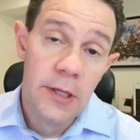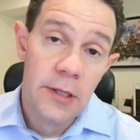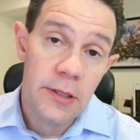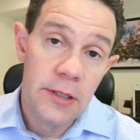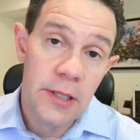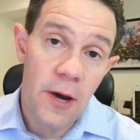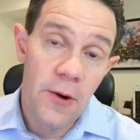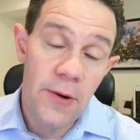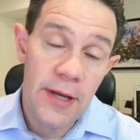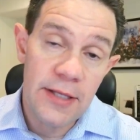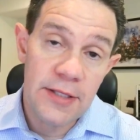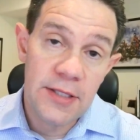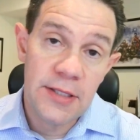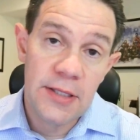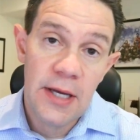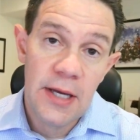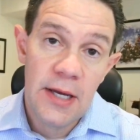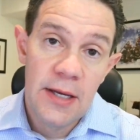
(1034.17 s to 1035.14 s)
you know
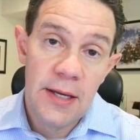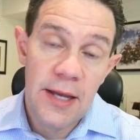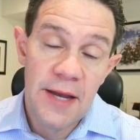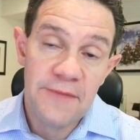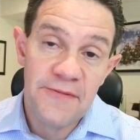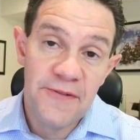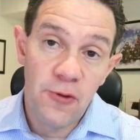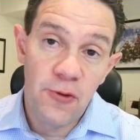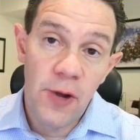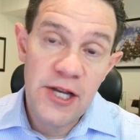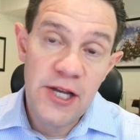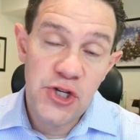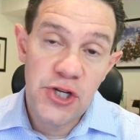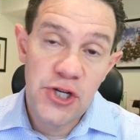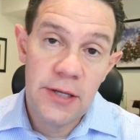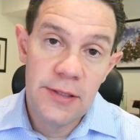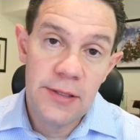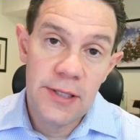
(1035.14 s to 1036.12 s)
it's
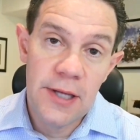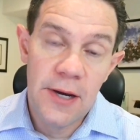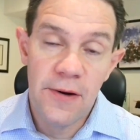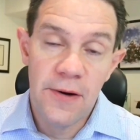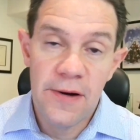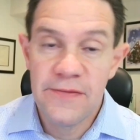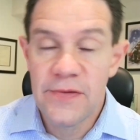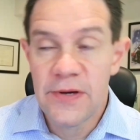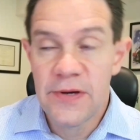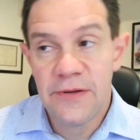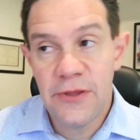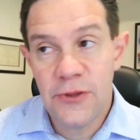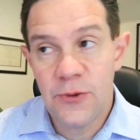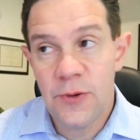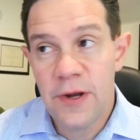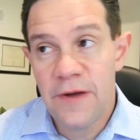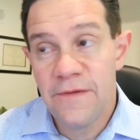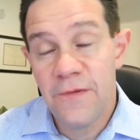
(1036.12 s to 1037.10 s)
inflation you know if, if
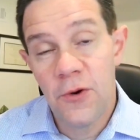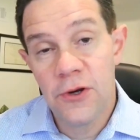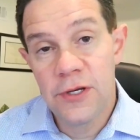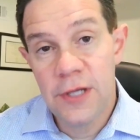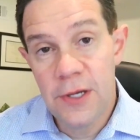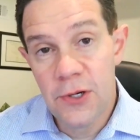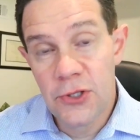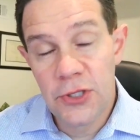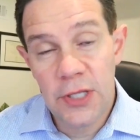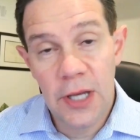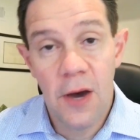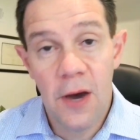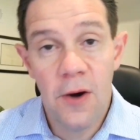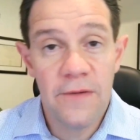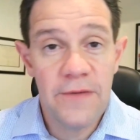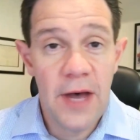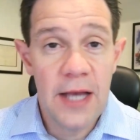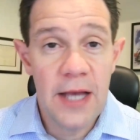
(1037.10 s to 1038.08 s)
three or four years ago
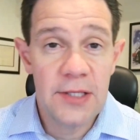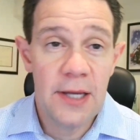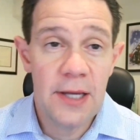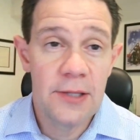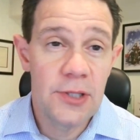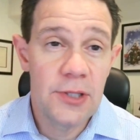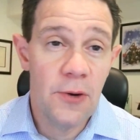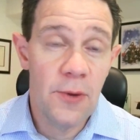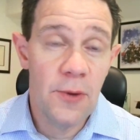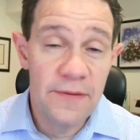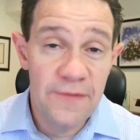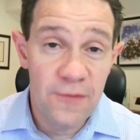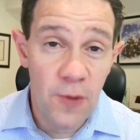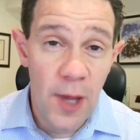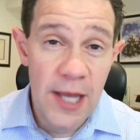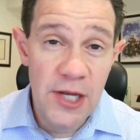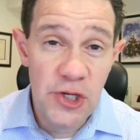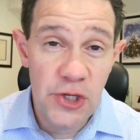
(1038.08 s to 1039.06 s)
if i said you know
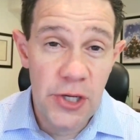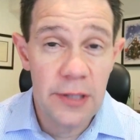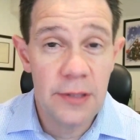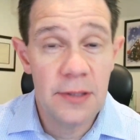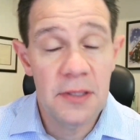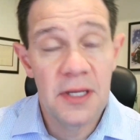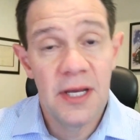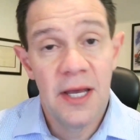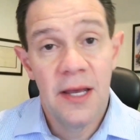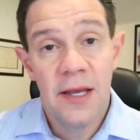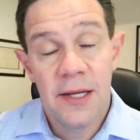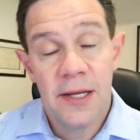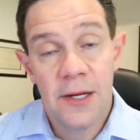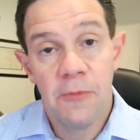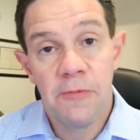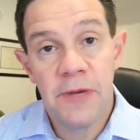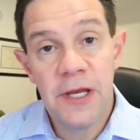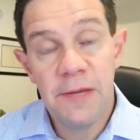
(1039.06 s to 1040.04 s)
inflation you
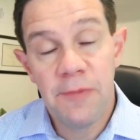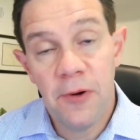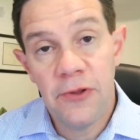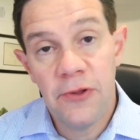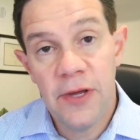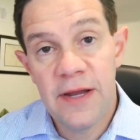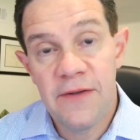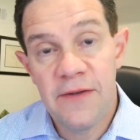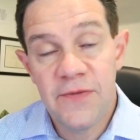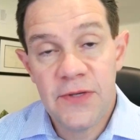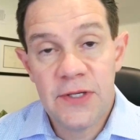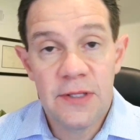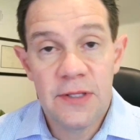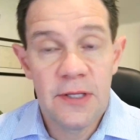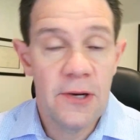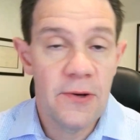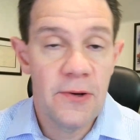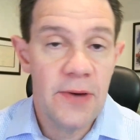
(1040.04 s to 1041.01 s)
know people that have
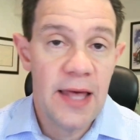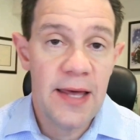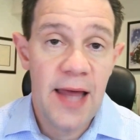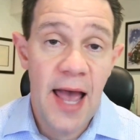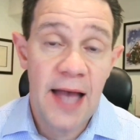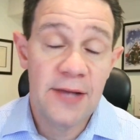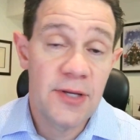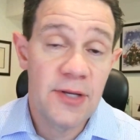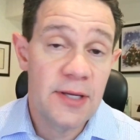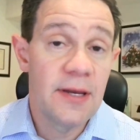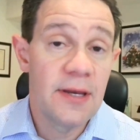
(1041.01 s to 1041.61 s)
you know had,